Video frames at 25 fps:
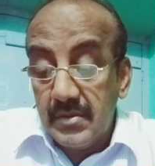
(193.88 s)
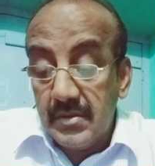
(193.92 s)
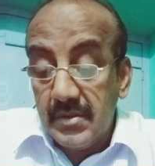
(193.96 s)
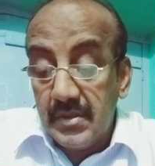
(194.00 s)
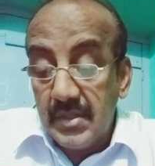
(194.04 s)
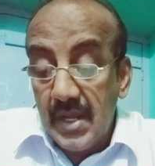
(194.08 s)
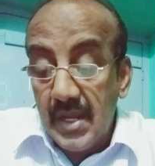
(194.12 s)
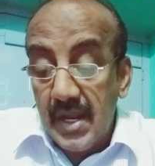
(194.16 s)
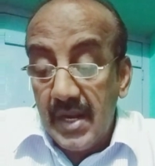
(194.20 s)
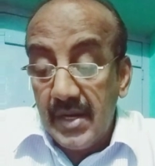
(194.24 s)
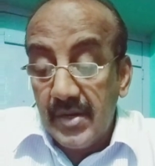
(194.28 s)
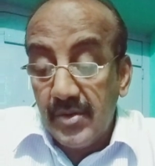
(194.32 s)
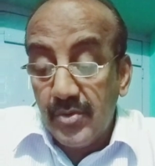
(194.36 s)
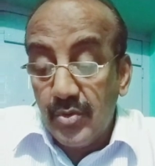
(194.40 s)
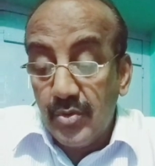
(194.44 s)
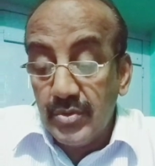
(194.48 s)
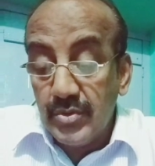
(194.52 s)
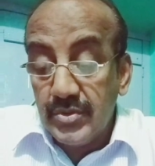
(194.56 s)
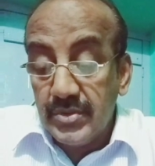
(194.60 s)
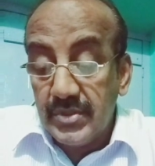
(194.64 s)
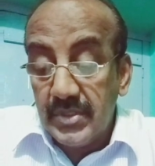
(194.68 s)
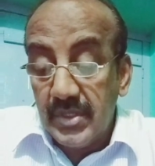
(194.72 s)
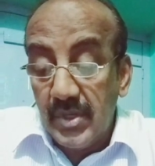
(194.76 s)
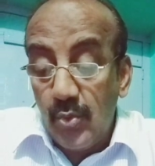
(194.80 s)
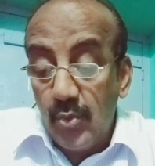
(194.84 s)
Third
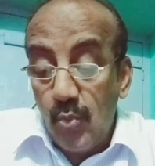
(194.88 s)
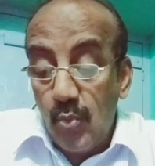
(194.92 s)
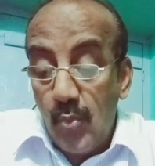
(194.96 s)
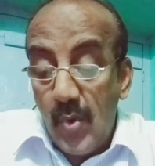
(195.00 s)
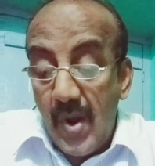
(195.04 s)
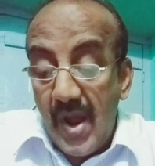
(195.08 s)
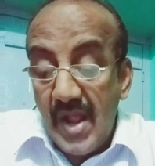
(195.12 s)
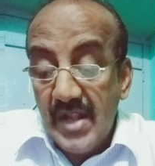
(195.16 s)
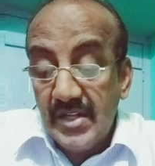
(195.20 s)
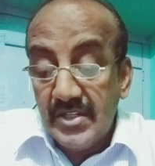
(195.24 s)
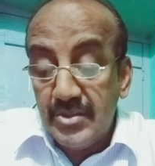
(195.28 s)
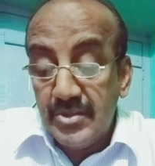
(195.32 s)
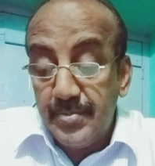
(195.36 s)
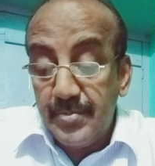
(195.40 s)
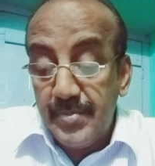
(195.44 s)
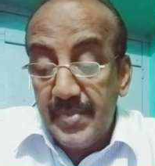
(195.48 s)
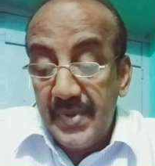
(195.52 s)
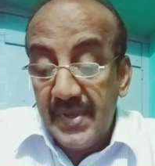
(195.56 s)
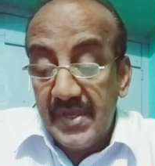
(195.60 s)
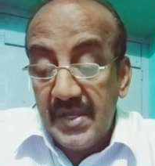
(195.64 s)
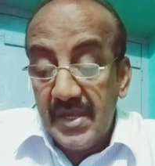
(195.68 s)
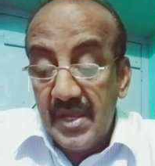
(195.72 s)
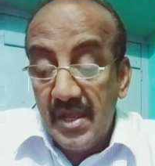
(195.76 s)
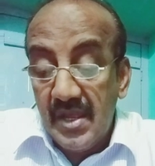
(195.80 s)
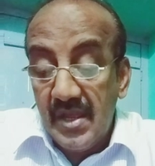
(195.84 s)
question, while
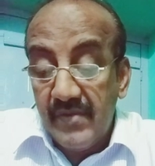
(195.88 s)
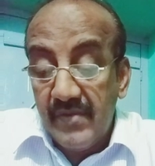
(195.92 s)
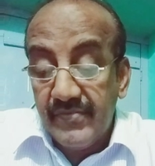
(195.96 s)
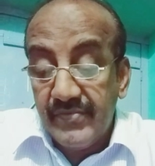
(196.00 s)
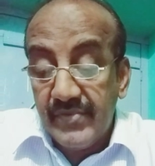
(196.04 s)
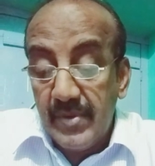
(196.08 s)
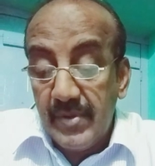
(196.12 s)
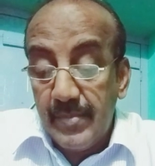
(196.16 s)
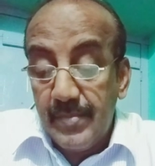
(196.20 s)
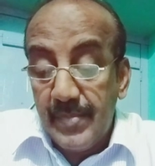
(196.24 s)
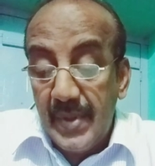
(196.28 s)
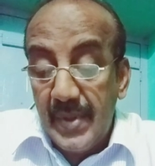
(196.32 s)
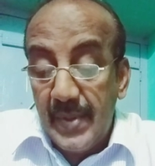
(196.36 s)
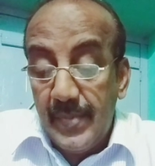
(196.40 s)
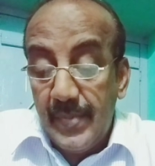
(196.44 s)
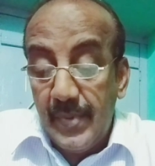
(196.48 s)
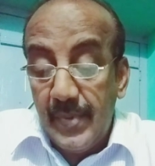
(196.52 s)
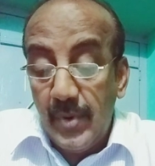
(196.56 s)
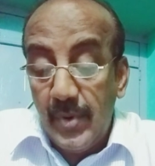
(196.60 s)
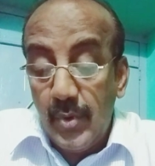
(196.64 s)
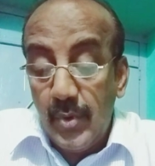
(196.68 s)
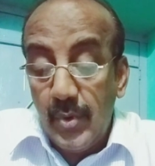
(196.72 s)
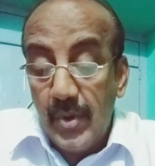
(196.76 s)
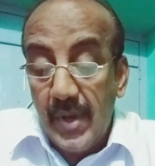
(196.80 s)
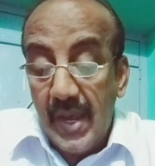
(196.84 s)
speaking of the people
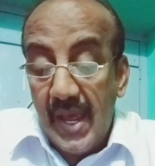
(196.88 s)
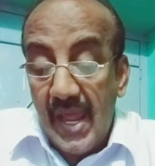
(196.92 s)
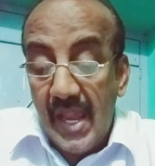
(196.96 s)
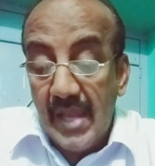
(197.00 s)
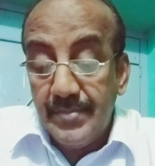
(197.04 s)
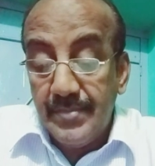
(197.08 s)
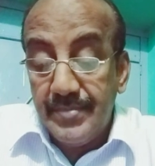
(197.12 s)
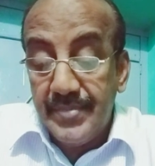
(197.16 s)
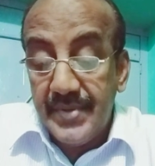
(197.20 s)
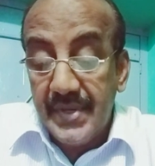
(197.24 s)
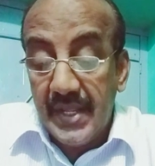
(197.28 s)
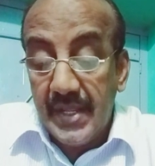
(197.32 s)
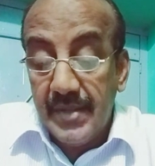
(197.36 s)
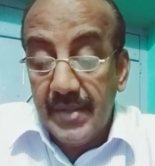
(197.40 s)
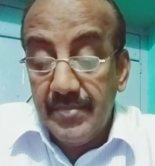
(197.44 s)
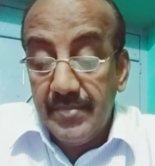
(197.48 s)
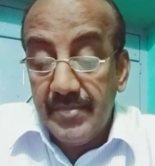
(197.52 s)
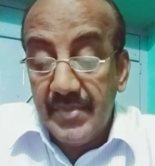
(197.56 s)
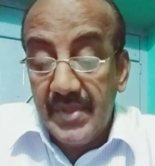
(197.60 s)
who helped him,